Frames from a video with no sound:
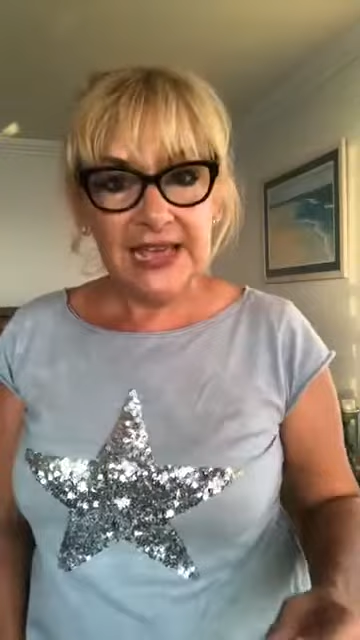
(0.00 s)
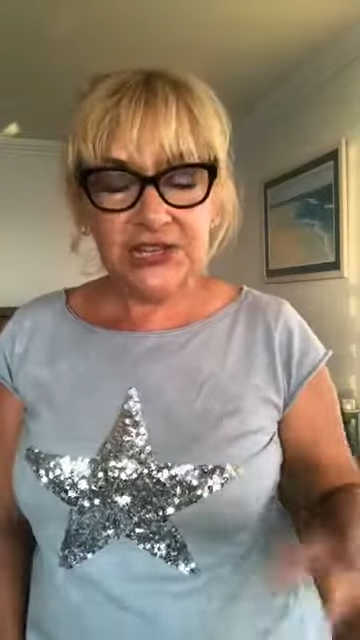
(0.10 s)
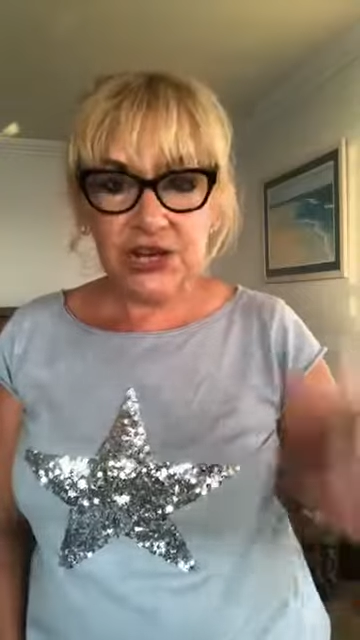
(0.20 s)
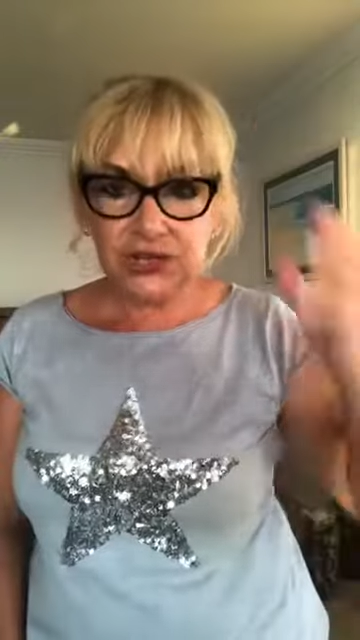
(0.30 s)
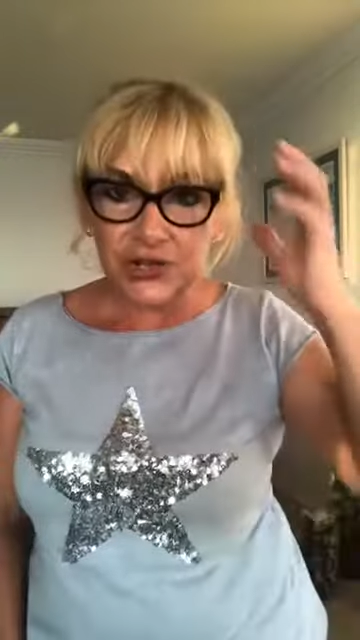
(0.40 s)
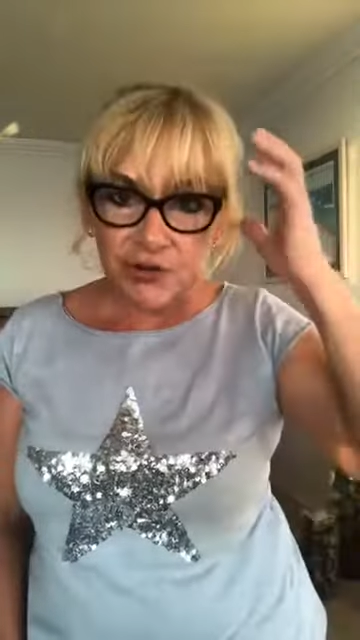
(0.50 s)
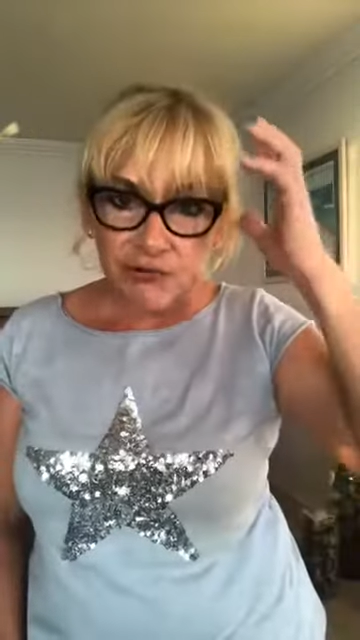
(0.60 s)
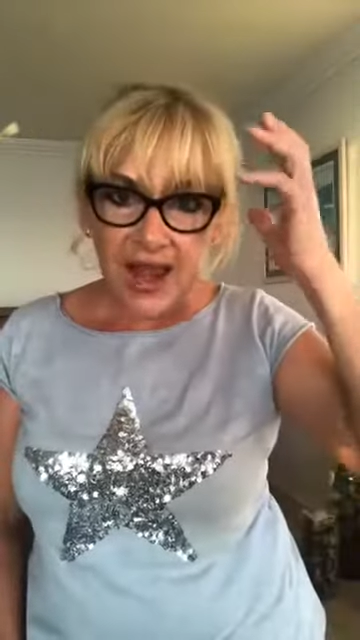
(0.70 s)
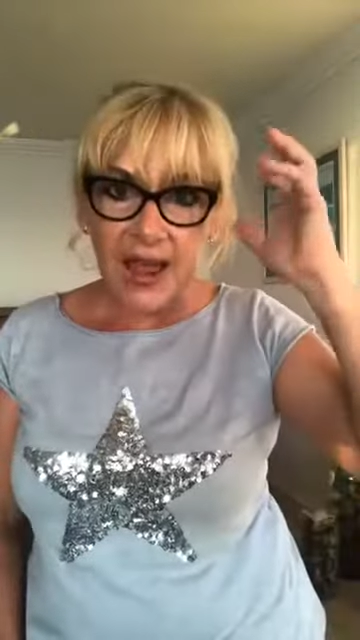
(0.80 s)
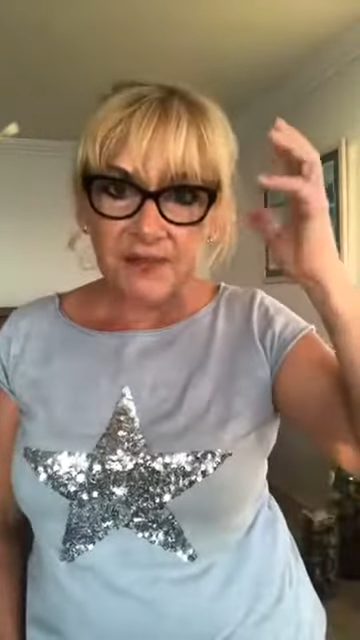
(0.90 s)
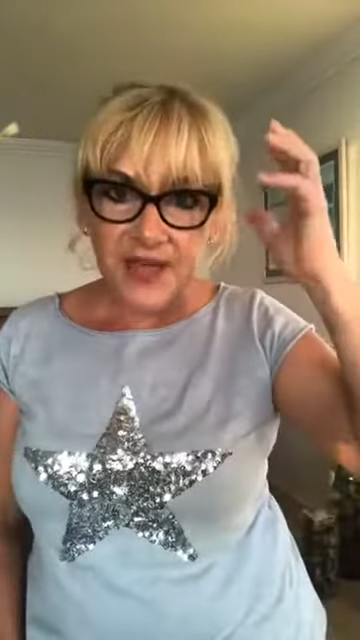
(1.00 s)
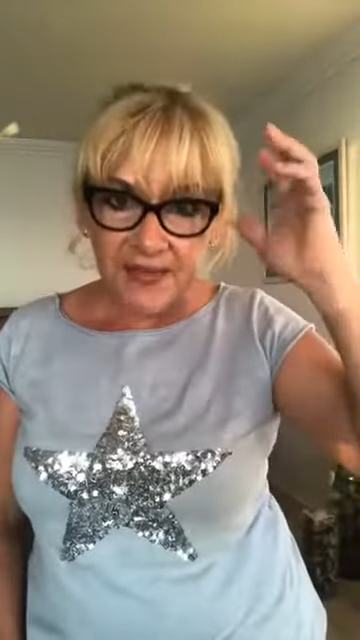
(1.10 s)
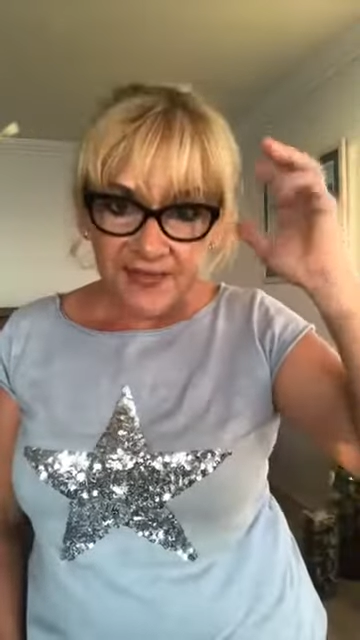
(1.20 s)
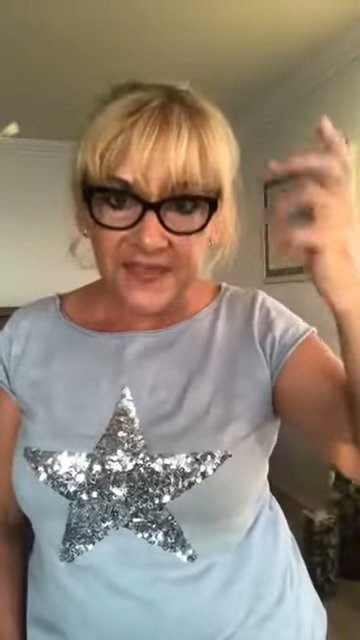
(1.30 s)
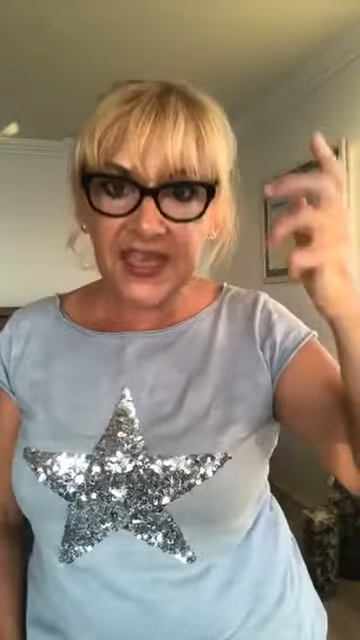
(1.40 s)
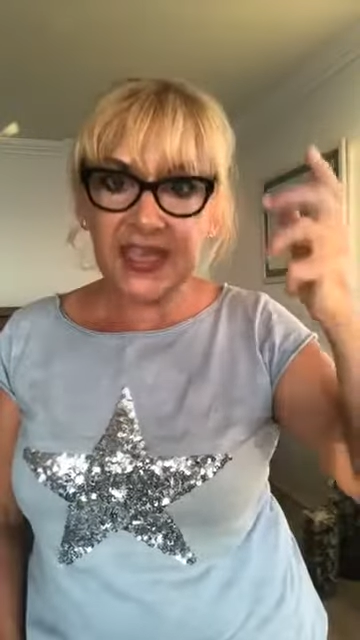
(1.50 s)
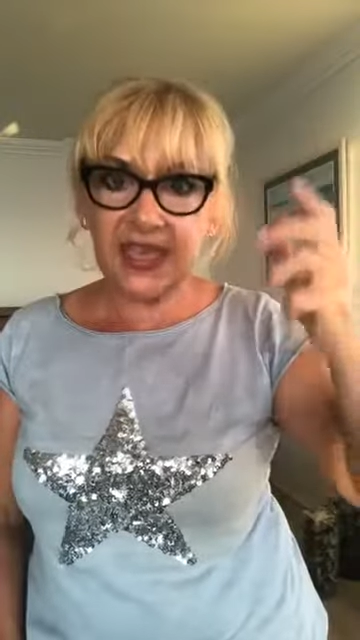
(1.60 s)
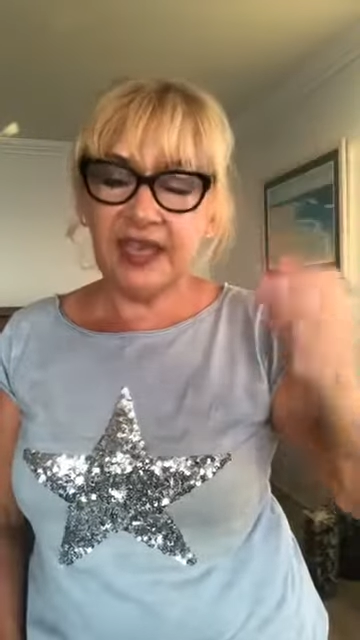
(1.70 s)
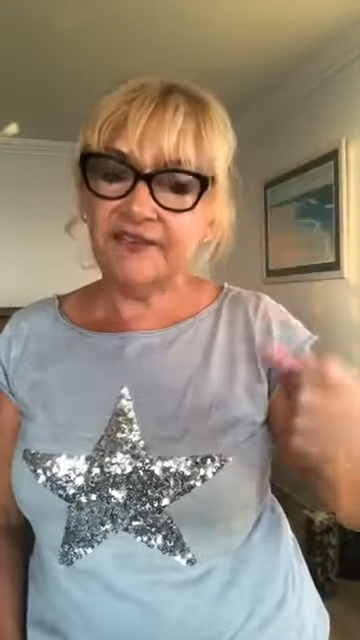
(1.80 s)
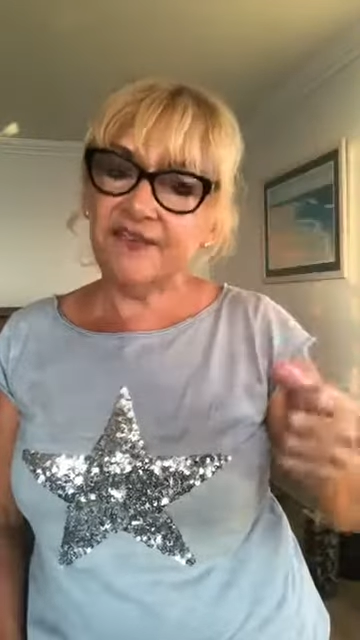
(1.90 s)
to grab that
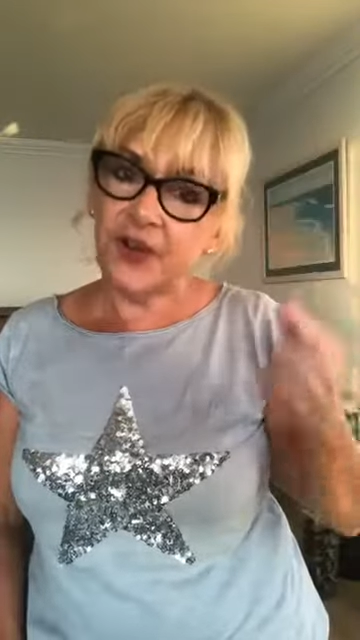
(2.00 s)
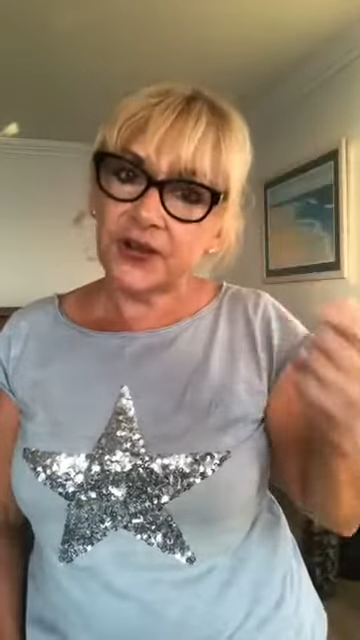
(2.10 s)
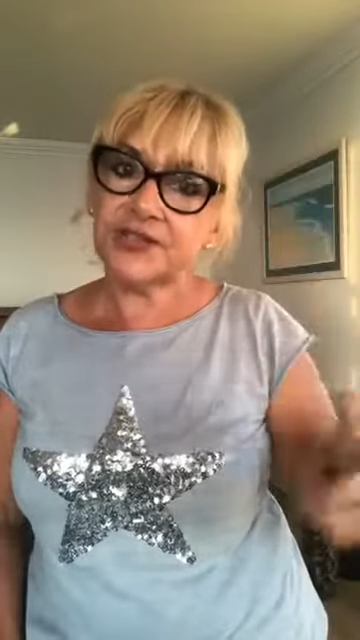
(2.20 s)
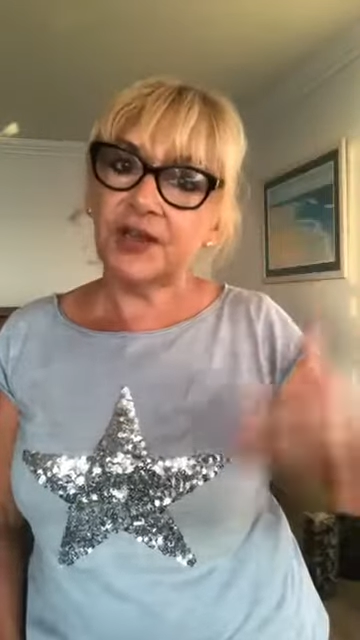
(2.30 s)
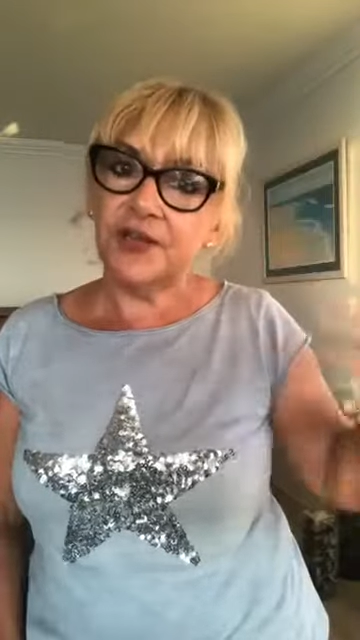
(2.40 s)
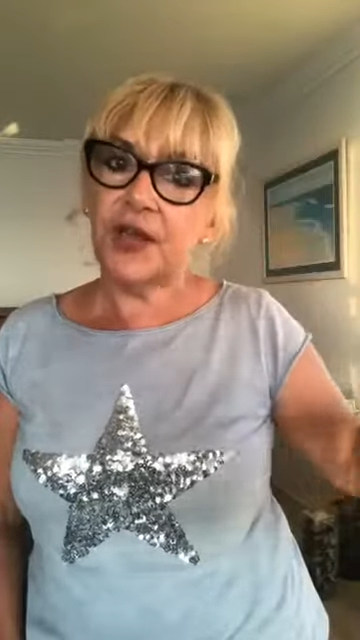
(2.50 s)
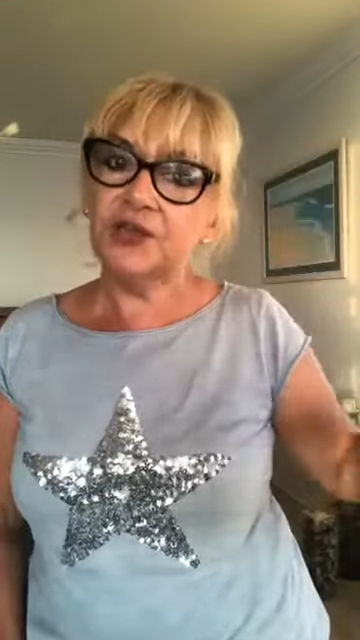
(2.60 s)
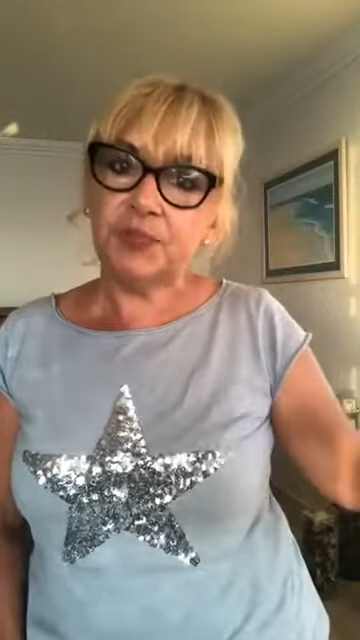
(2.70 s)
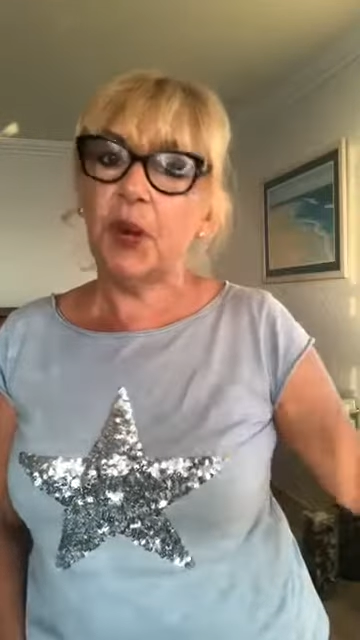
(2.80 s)
thinking and focus on those